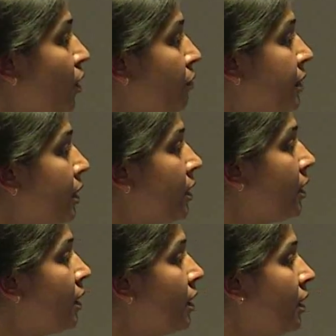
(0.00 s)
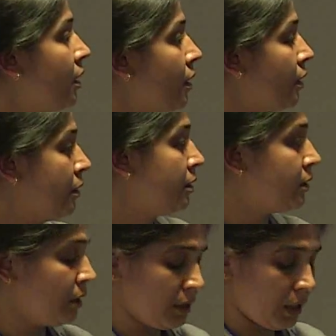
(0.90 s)
of the
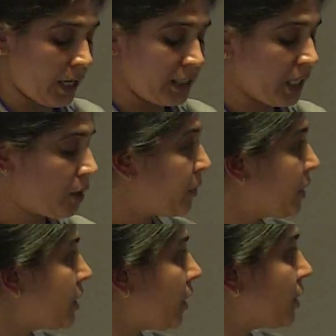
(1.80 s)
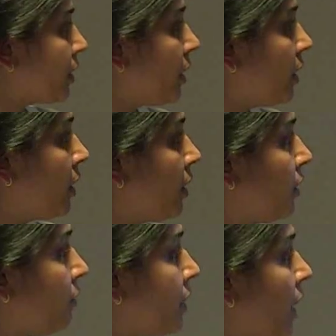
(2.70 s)
RDRP structure
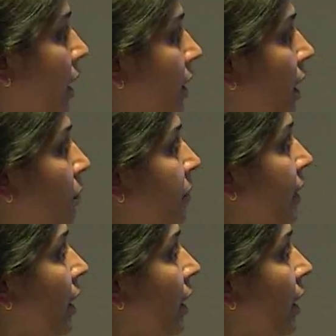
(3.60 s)
with RDRP,